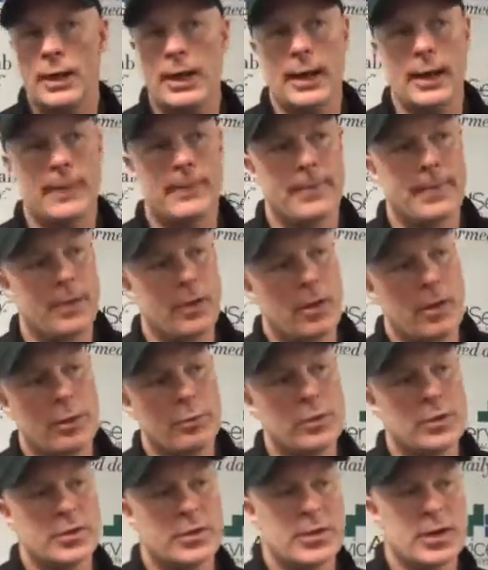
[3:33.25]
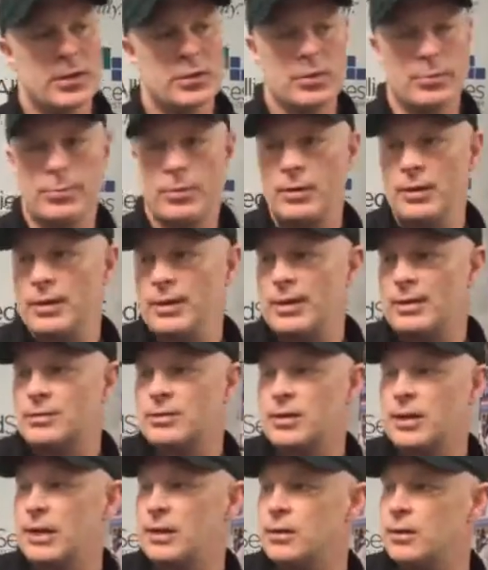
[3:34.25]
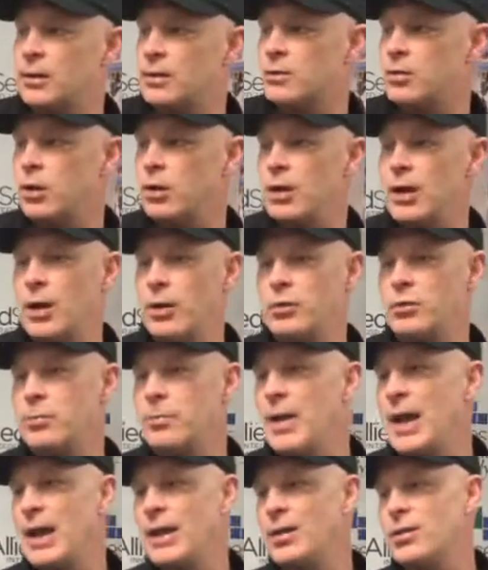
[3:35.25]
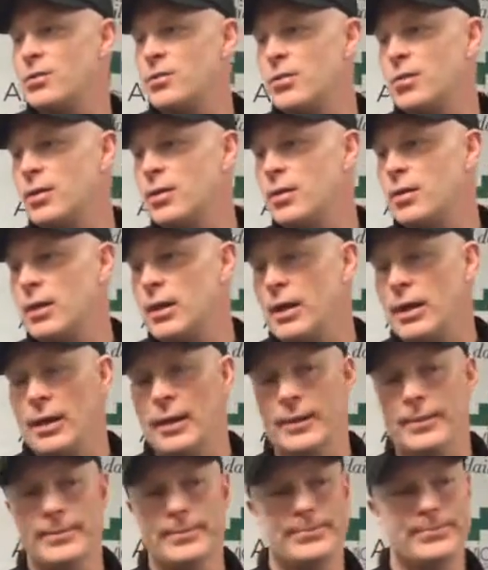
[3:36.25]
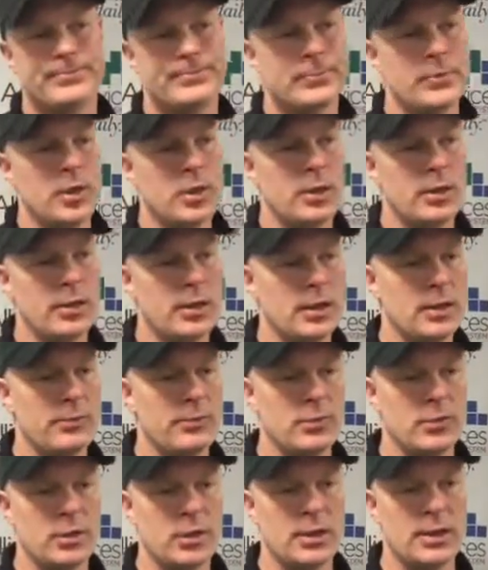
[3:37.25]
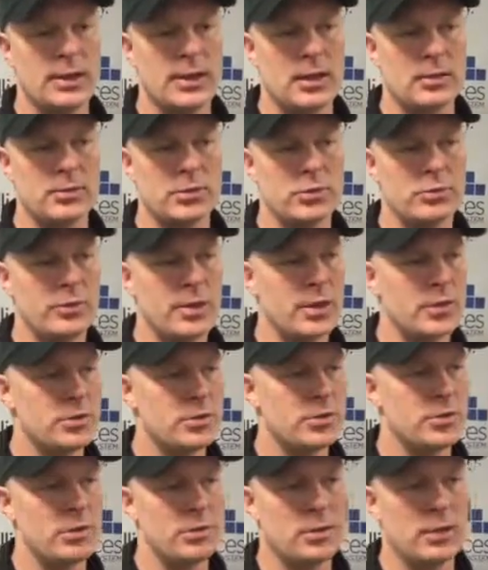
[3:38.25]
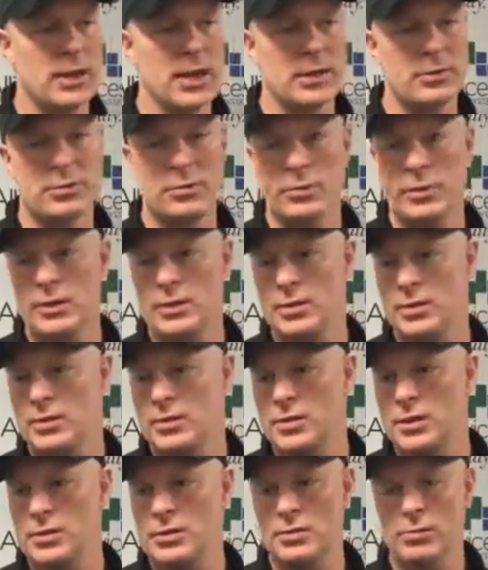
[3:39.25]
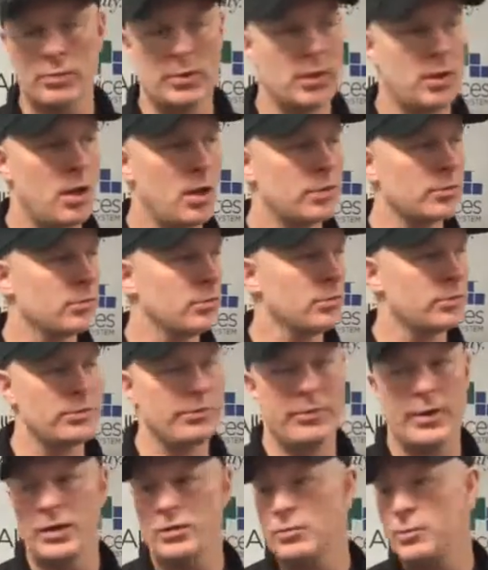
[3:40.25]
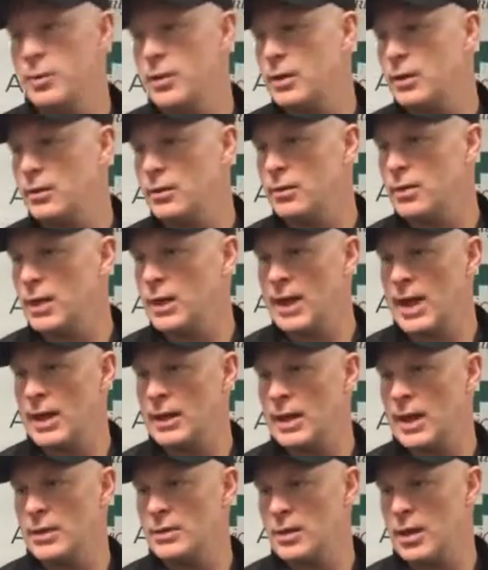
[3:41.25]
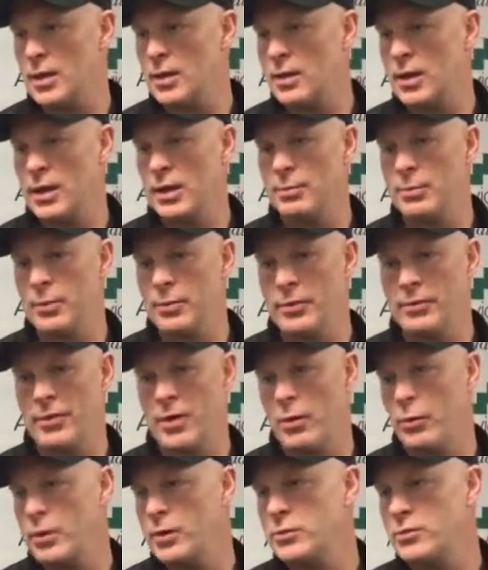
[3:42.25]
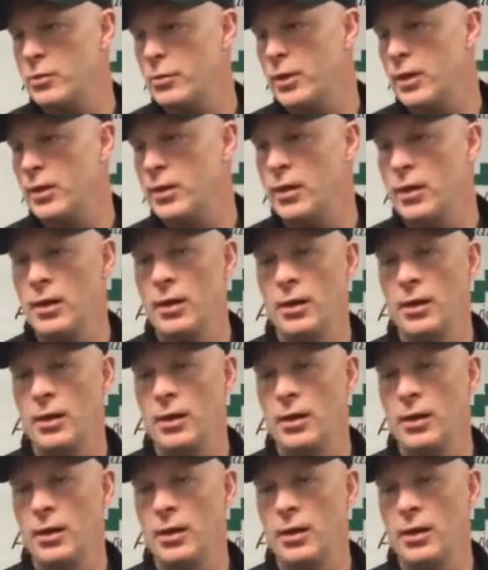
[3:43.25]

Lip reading: Yeah, I wouldn't say it's all how it's managed. I think if you look at down the stretch, the last 2 weeks of the season, we lost those defensemen and had guys out of lineup, and we found ways to win.